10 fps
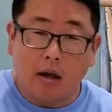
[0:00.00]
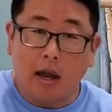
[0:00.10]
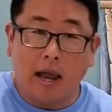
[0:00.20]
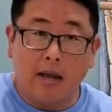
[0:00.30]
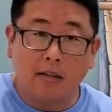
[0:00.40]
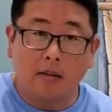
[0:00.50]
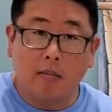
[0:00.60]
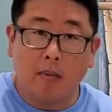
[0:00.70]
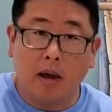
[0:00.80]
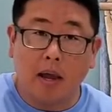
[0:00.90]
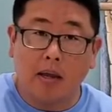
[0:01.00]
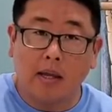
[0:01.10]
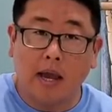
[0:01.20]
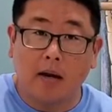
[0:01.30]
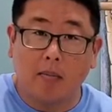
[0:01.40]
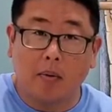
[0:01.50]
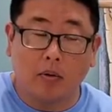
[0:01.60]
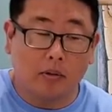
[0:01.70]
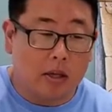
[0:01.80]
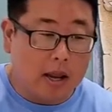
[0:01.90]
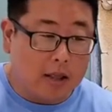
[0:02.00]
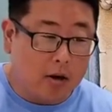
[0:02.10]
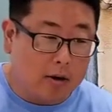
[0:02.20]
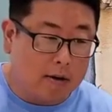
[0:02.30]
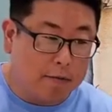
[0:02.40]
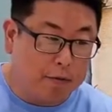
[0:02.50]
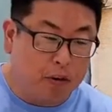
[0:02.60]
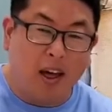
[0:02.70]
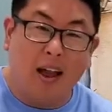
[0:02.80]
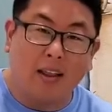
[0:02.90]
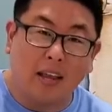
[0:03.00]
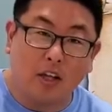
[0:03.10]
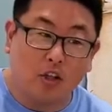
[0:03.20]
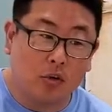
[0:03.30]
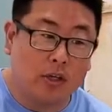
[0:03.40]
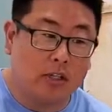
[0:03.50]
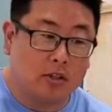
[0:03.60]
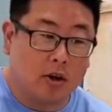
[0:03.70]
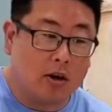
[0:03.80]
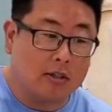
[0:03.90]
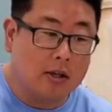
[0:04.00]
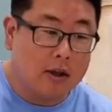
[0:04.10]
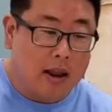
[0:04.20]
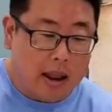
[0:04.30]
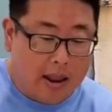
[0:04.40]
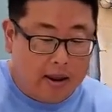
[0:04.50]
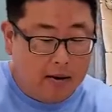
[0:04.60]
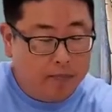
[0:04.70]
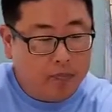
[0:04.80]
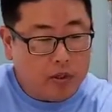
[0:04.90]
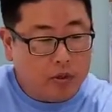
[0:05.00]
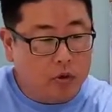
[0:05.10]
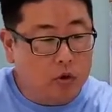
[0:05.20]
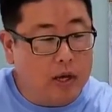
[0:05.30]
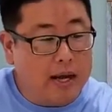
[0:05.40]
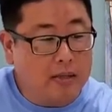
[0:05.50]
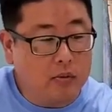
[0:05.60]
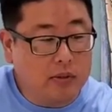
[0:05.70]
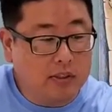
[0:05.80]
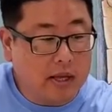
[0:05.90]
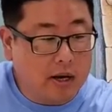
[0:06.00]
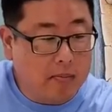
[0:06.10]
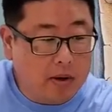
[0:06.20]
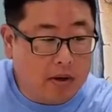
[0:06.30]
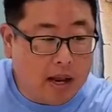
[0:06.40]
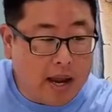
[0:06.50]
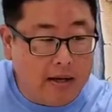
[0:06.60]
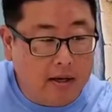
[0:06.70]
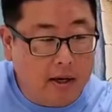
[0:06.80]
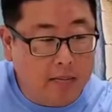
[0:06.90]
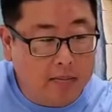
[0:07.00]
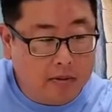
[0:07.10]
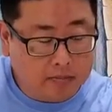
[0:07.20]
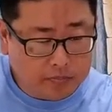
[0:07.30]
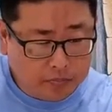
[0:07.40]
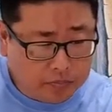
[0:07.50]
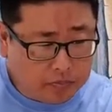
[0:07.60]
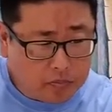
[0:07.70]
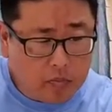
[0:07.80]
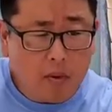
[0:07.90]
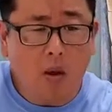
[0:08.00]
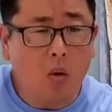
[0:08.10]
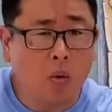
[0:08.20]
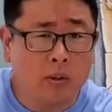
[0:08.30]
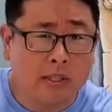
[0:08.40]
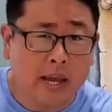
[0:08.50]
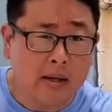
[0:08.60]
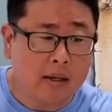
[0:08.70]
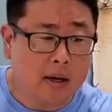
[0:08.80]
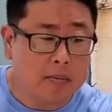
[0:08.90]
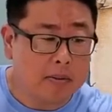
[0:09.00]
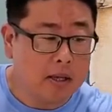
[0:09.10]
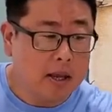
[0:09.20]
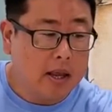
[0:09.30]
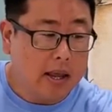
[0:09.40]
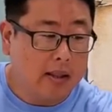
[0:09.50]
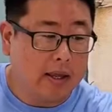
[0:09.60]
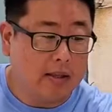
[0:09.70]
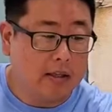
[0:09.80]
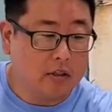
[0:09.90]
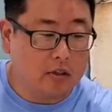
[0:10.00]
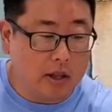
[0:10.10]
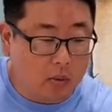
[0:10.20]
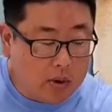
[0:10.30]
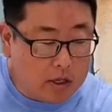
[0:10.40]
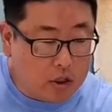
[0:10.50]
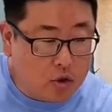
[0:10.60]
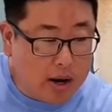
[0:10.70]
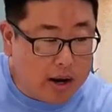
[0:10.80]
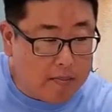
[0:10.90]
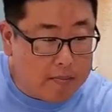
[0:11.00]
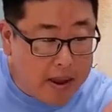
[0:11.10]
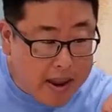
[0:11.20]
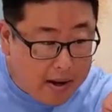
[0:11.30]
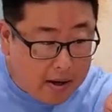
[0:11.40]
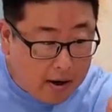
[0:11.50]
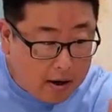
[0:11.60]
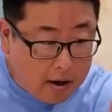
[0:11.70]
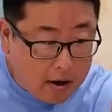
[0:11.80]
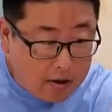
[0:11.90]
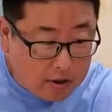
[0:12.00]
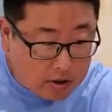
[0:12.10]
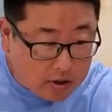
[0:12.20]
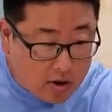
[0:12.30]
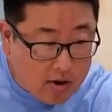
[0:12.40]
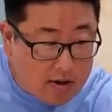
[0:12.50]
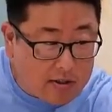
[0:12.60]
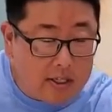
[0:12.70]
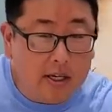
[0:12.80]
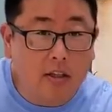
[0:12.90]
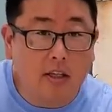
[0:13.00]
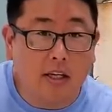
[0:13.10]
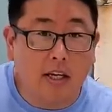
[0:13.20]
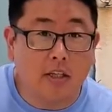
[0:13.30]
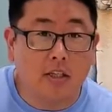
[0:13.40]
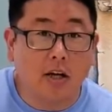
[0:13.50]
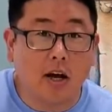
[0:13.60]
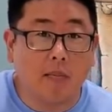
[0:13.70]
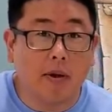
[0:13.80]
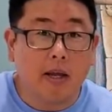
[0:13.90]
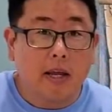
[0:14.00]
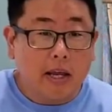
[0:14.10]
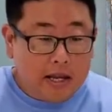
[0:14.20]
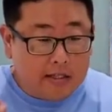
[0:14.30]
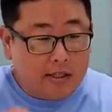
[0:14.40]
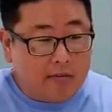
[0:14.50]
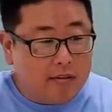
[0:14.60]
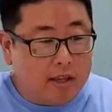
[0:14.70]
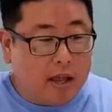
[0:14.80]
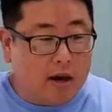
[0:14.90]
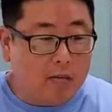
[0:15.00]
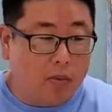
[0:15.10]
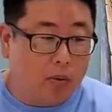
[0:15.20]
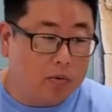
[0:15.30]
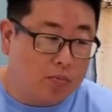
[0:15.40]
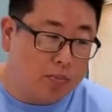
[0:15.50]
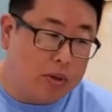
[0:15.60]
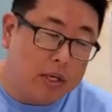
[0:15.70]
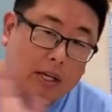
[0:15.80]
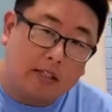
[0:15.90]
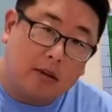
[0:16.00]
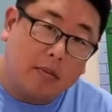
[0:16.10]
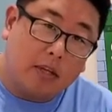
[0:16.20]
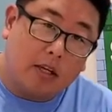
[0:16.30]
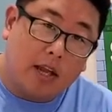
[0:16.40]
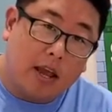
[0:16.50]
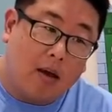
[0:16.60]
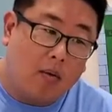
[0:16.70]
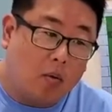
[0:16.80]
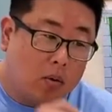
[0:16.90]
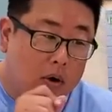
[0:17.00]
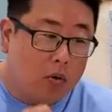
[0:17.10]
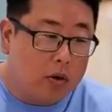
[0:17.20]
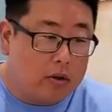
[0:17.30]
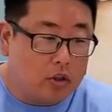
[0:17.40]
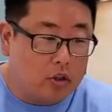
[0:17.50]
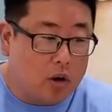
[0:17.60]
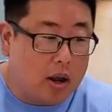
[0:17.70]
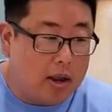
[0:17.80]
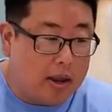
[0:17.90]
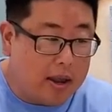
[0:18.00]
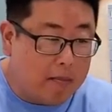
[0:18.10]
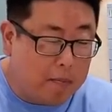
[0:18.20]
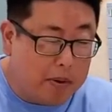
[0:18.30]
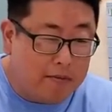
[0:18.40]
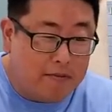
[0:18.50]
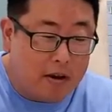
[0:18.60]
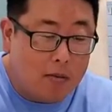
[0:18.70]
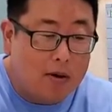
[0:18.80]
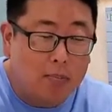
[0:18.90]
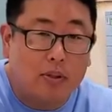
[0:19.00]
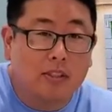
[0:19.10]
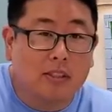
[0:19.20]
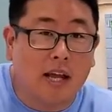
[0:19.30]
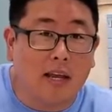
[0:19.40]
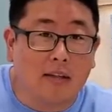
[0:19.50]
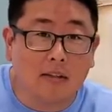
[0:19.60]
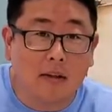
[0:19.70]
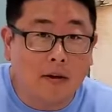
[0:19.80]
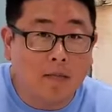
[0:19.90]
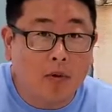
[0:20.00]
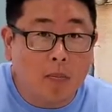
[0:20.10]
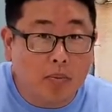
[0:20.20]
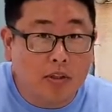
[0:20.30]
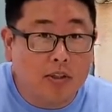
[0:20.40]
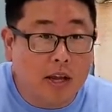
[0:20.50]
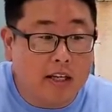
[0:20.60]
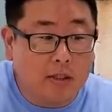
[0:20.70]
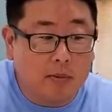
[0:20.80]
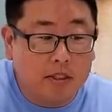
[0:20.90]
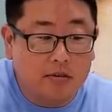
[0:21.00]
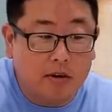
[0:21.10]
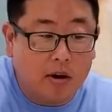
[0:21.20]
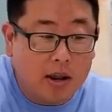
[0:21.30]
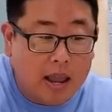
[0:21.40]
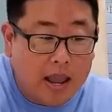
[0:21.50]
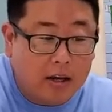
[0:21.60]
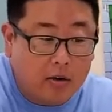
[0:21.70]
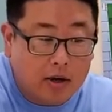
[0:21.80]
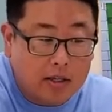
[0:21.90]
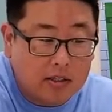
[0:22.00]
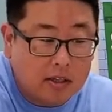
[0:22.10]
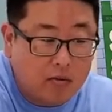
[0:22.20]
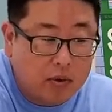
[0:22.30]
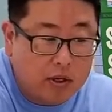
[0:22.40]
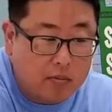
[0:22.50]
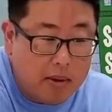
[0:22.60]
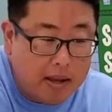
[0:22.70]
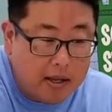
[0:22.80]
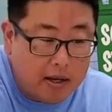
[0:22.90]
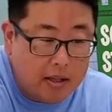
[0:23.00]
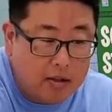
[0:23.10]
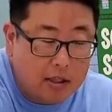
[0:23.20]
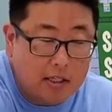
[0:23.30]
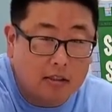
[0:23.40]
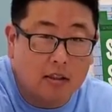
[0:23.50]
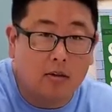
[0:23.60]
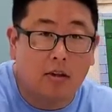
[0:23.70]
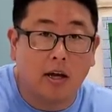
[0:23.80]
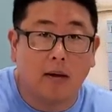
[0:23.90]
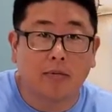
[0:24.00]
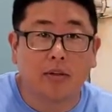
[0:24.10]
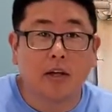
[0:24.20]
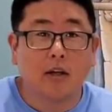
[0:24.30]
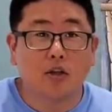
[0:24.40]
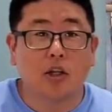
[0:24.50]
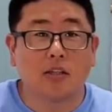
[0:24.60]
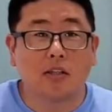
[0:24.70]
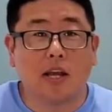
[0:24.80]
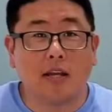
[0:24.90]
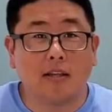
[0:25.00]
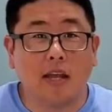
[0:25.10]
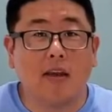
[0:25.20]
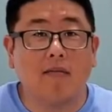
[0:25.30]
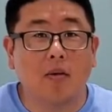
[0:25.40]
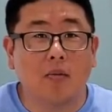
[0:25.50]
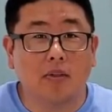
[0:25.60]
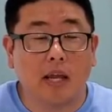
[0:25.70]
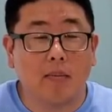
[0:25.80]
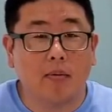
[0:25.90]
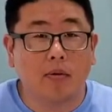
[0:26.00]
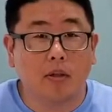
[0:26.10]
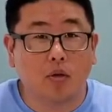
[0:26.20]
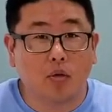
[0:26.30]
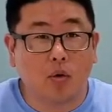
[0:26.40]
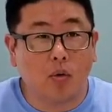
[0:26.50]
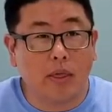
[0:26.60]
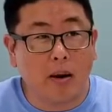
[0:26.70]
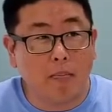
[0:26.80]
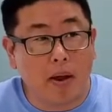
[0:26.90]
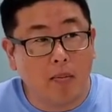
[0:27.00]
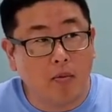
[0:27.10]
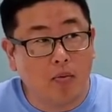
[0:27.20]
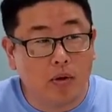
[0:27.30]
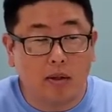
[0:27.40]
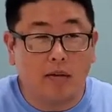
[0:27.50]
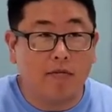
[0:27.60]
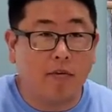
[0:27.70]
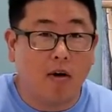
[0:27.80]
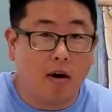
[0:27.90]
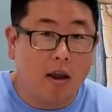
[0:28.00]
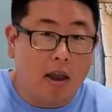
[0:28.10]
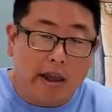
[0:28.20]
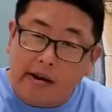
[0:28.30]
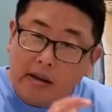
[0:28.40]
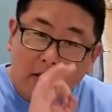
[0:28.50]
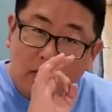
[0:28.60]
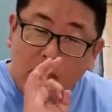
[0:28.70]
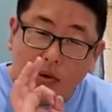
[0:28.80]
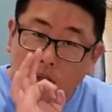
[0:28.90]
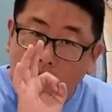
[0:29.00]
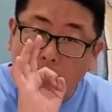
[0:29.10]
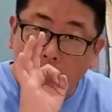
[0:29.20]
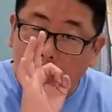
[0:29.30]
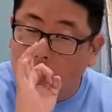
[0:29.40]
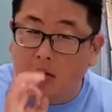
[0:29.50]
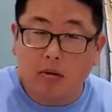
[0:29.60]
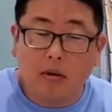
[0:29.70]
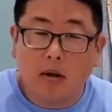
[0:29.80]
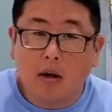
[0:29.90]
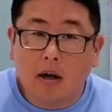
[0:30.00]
as my catapults, and they're going to fly like shooting stars. And you guys will set up 9 cups or 10 cups like this so that we're going to try and make the stars into each cup. Instead of the catapult bringing something down, we're going to try and be very precise. Precise means very accurate, and see if we can make it into these little cups, just like David was able to throw that pebble really far and hit a really little